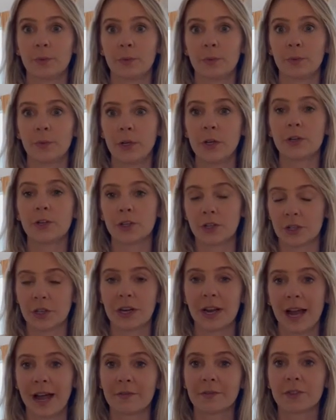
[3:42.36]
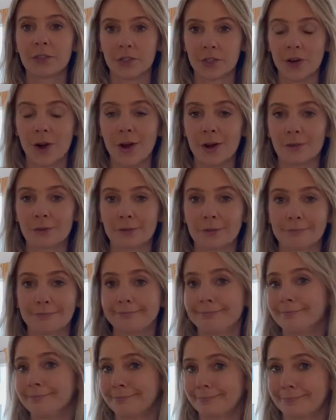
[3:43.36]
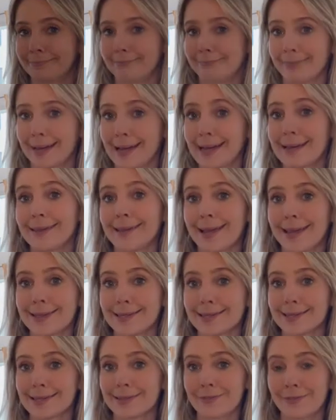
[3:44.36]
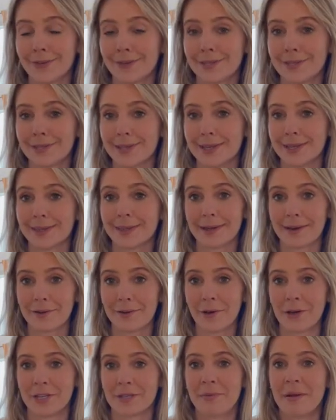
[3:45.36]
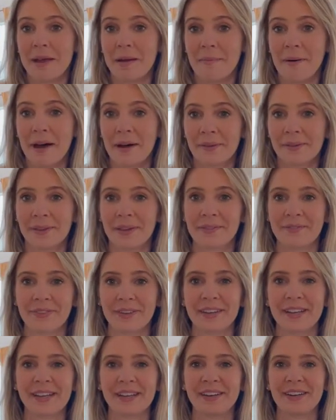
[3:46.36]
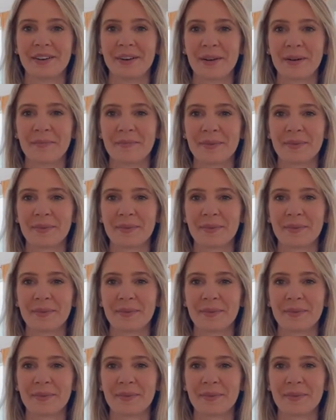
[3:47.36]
you're just gonna have to starve. And that's the first thing that annoys me about living in Europe.